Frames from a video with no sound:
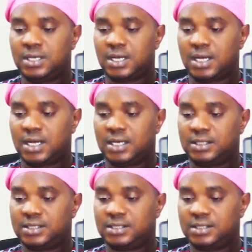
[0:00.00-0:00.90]

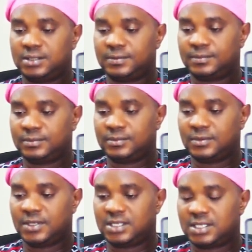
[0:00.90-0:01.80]
And
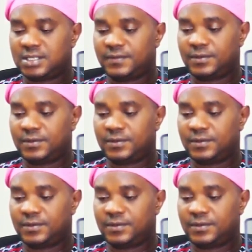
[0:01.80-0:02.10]
this is the